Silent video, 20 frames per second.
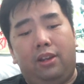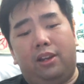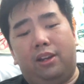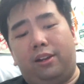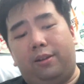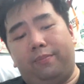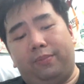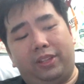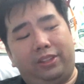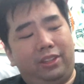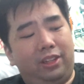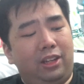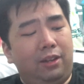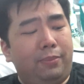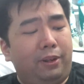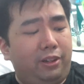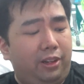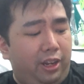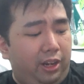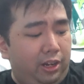Um, the thing
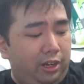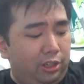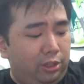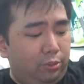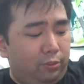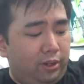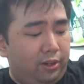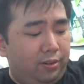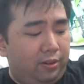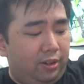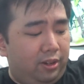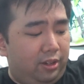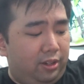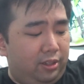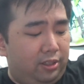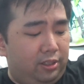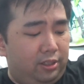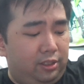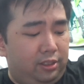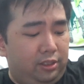about the English one
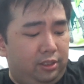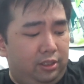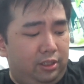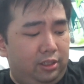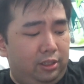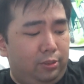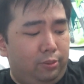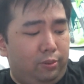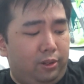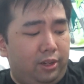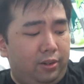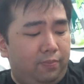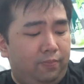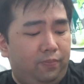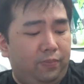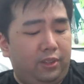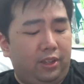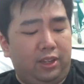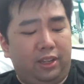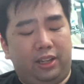is this
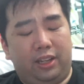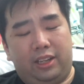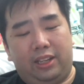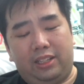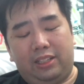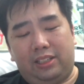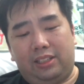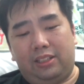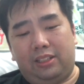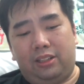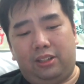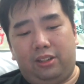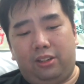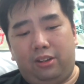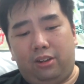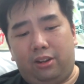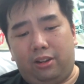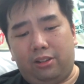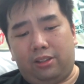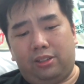one is a
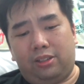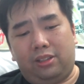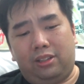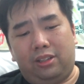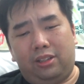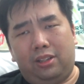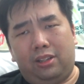lot